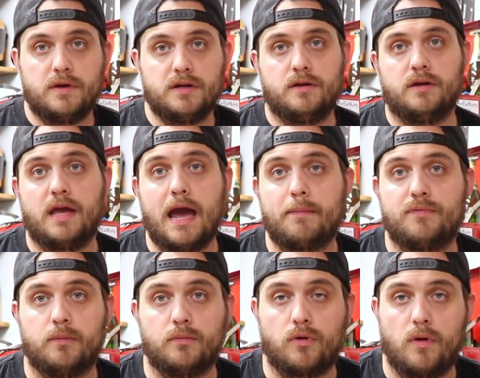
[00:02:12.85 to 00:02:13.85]
we need to gap
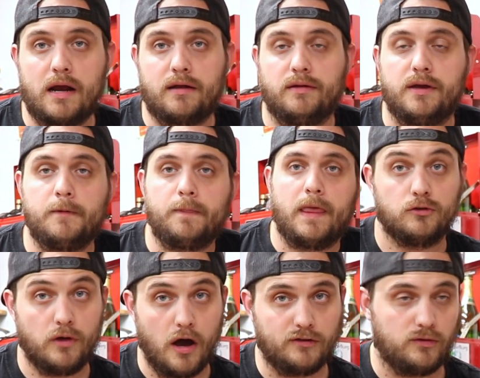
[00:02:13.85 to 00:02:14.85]
them correctly,
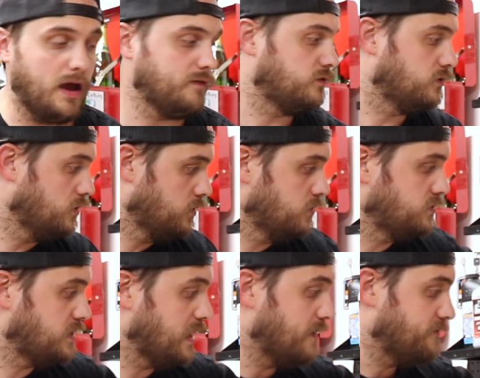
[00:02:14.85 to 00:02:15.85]
because we also have to use,